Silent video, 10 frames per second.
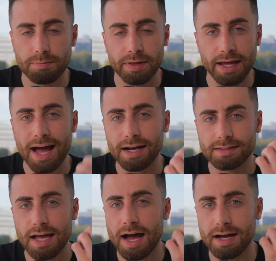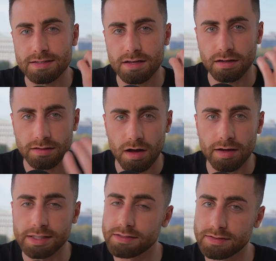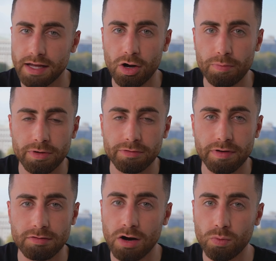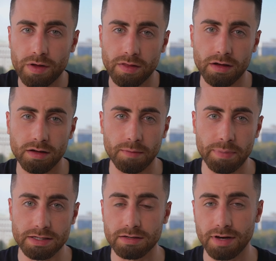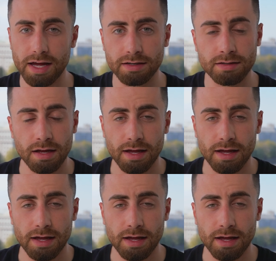but they act as a guide to help you figure out whether a piece of land